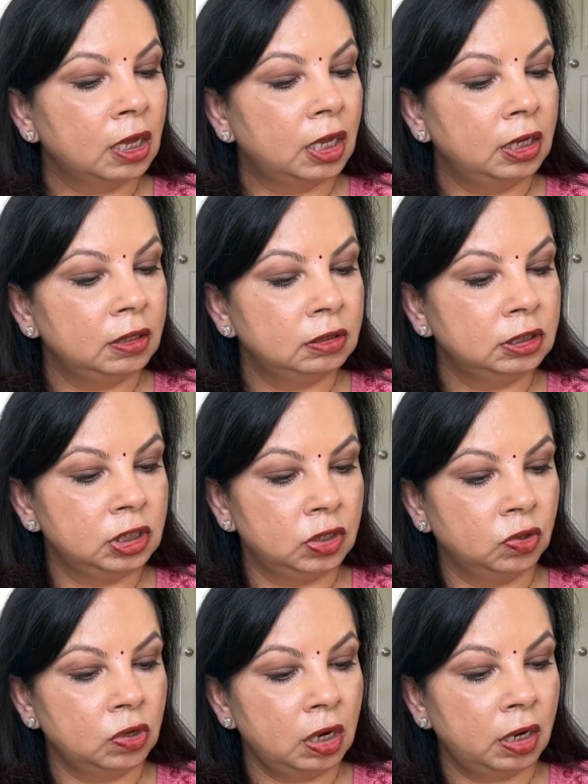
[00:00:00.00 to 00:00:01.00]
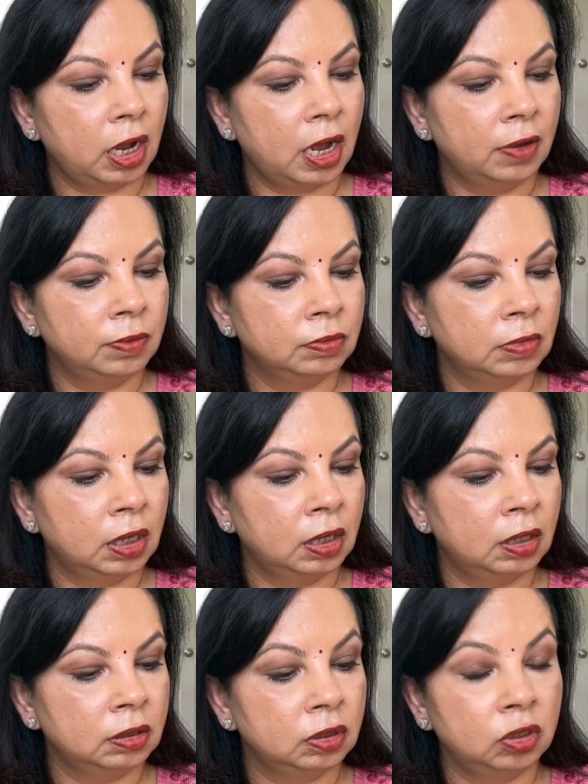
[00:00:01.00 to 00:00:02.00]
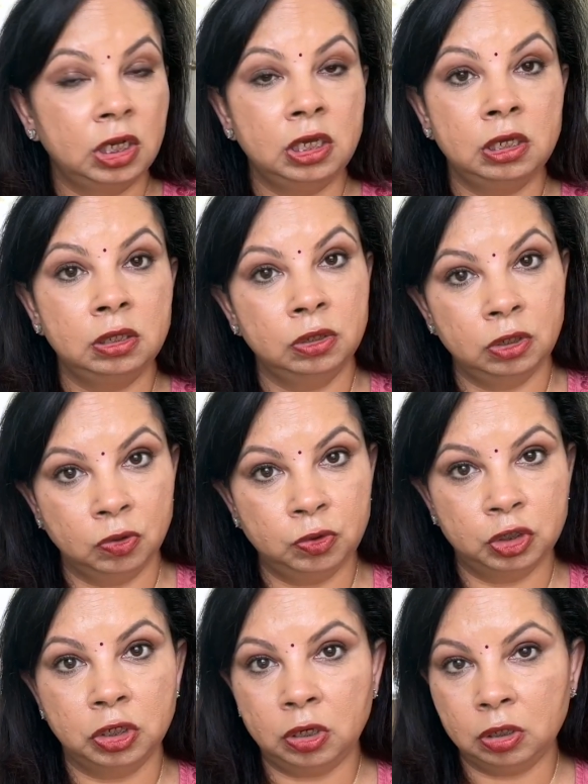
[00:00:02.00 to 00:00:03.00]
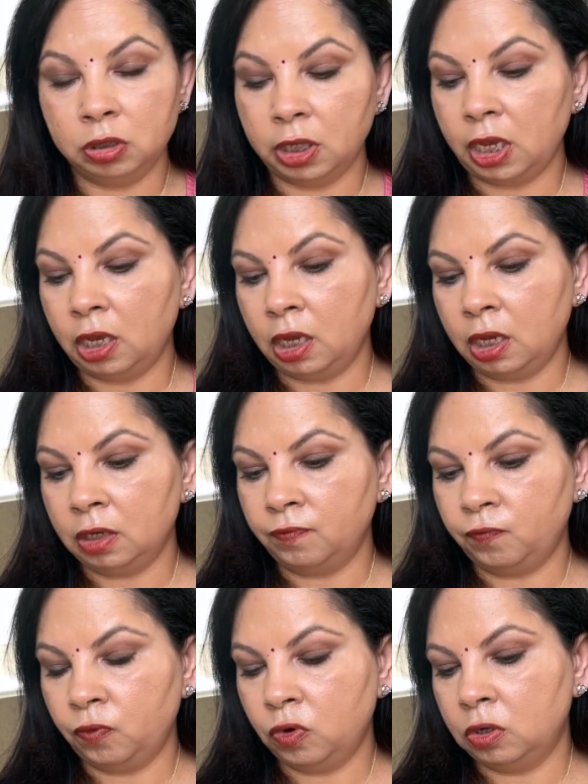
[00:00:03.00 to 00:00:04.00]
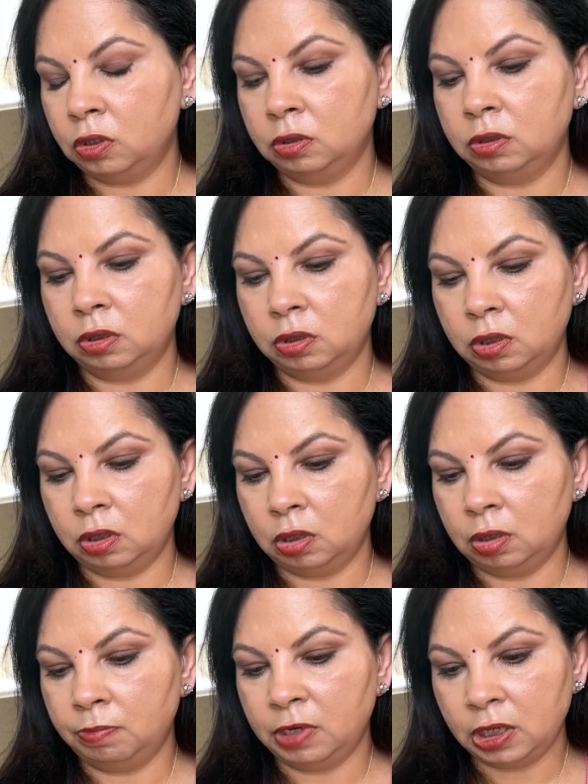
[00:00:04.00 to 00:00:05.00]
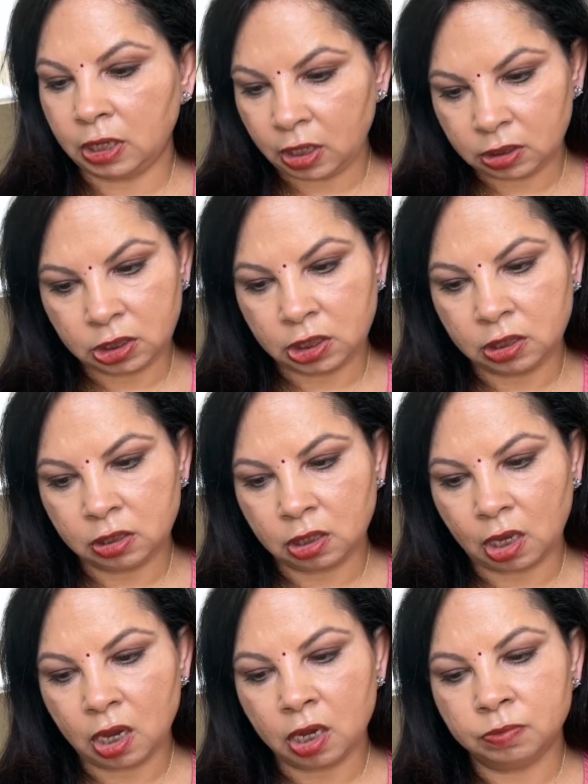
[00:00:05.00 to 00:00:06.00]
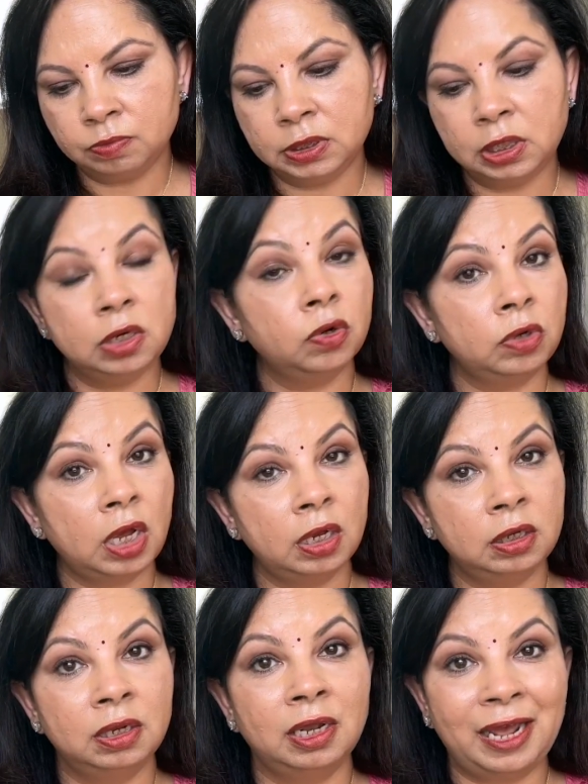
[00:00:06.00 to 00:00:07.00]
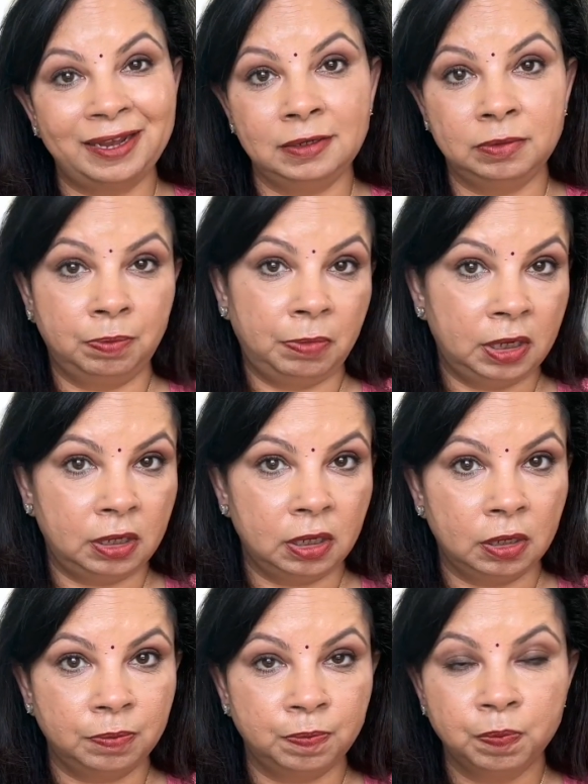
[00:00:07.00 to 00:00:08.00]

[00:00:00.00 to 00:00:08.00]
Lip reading: In Dior, I'm 3 neutral, and for the Milani, 09 light medium.